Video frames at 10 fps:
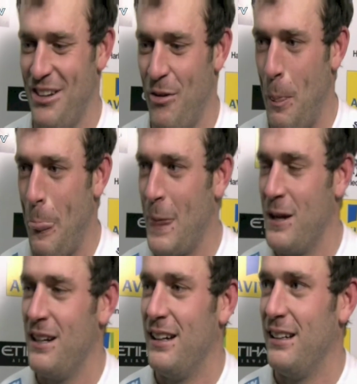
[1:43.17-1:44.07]
the fellas
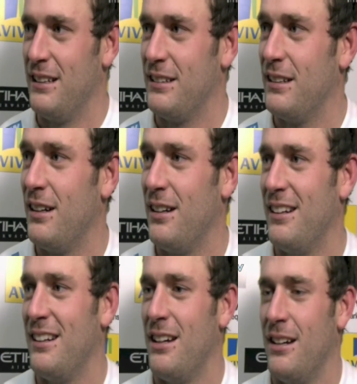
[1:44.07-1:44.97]
after you
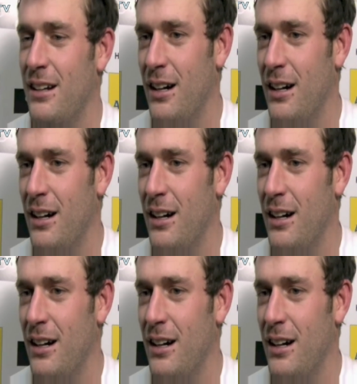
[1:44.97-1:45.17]
dropped it?